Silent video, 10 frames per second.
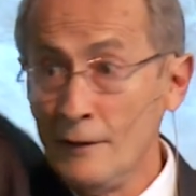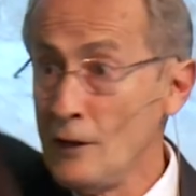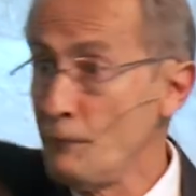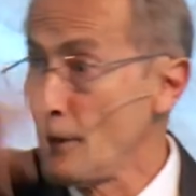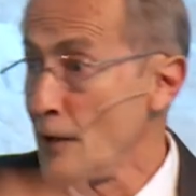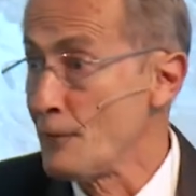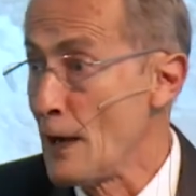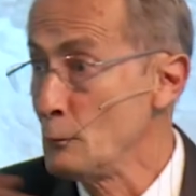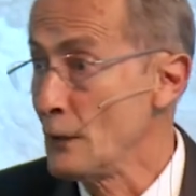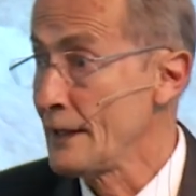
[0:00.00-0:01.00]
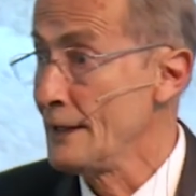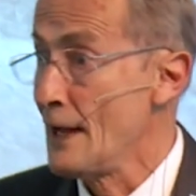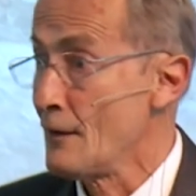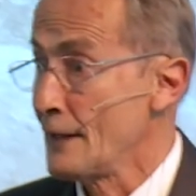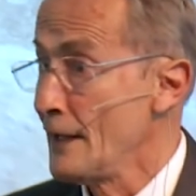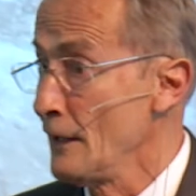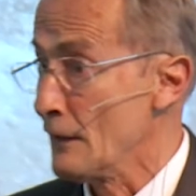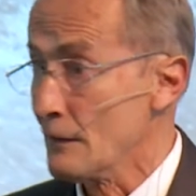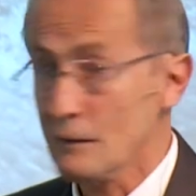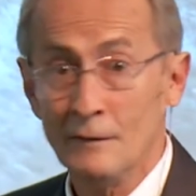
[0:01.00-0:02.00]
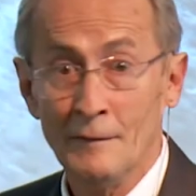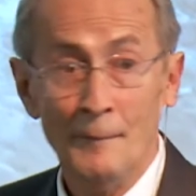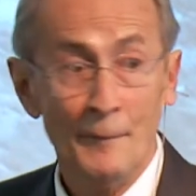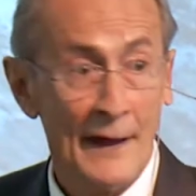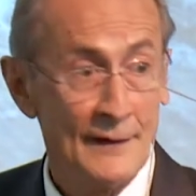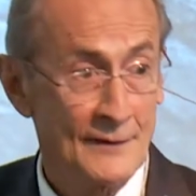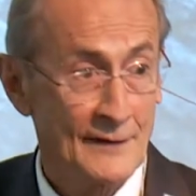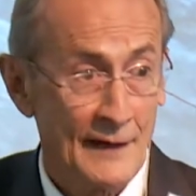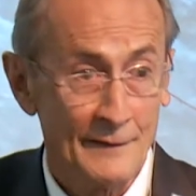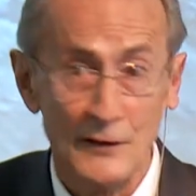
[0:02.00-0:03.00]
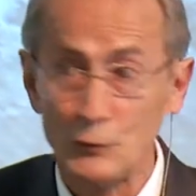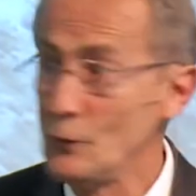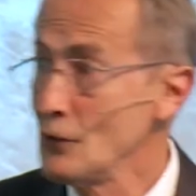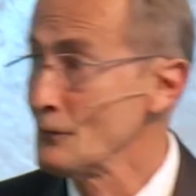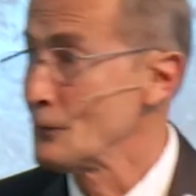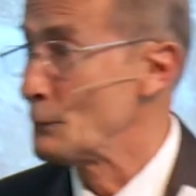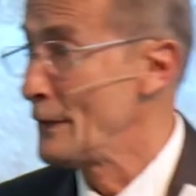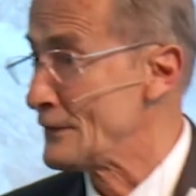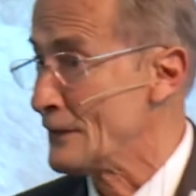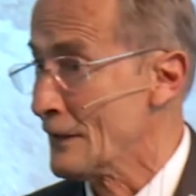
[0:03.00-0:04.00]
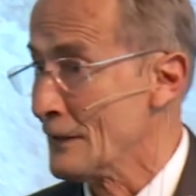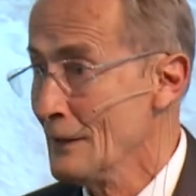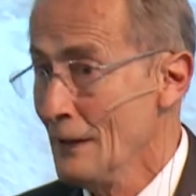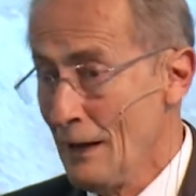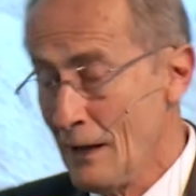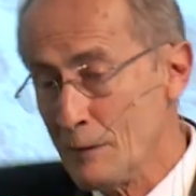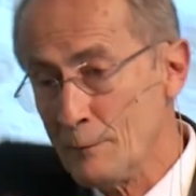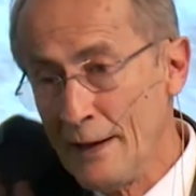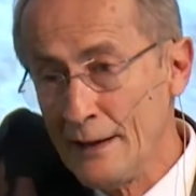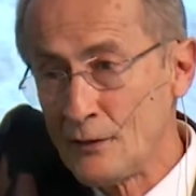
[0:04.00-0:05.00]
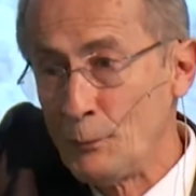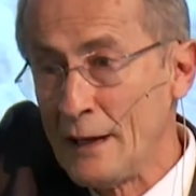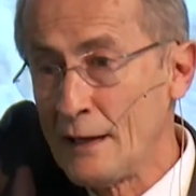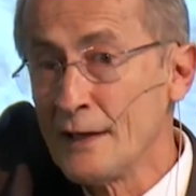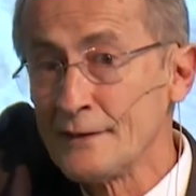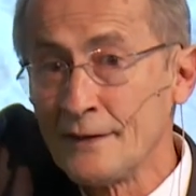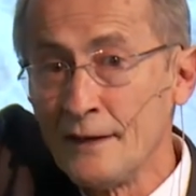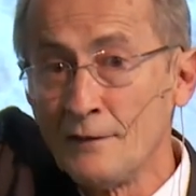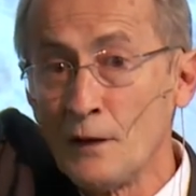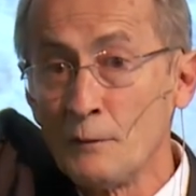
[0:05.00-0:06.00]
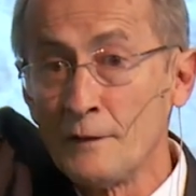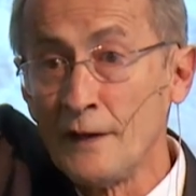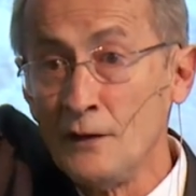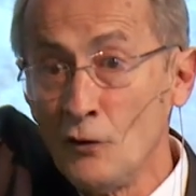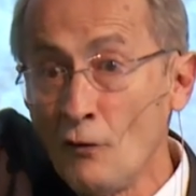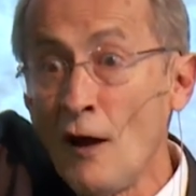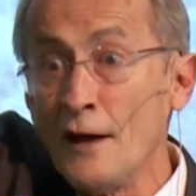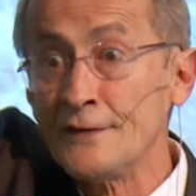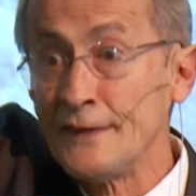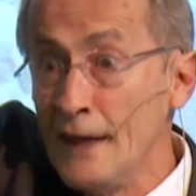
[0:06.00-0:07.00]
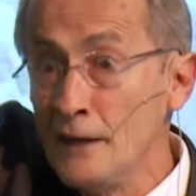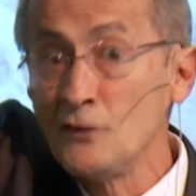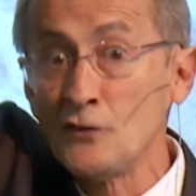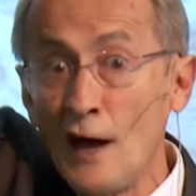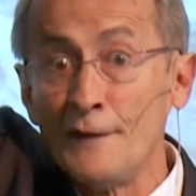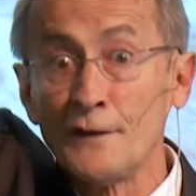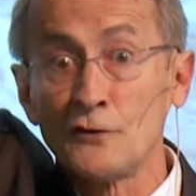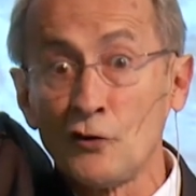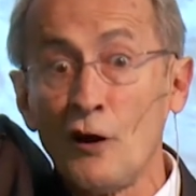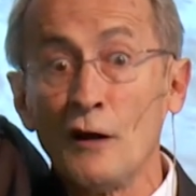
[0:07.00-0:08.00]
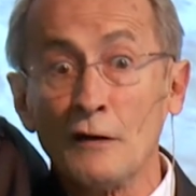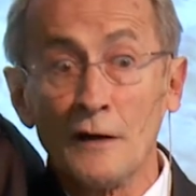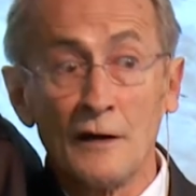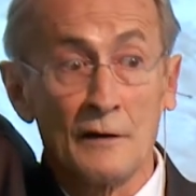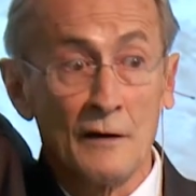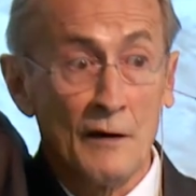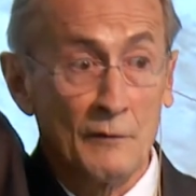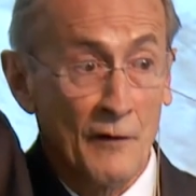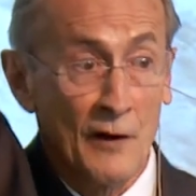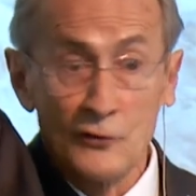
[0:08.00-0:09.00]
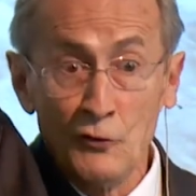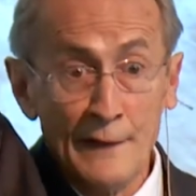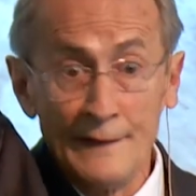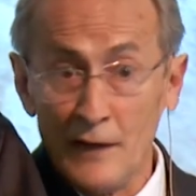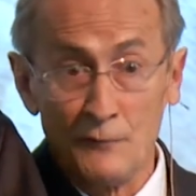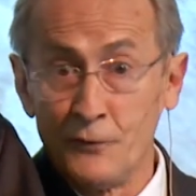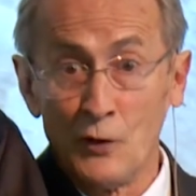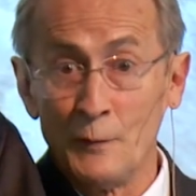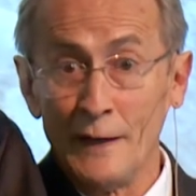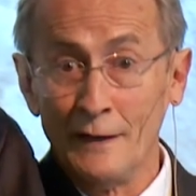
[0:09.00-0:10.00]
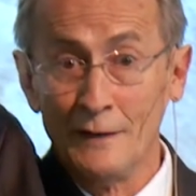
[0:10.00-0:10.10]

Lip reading: If I'm looking out here and seeing this beautiful picture, it's because the neurons inside the skull are doing that for me.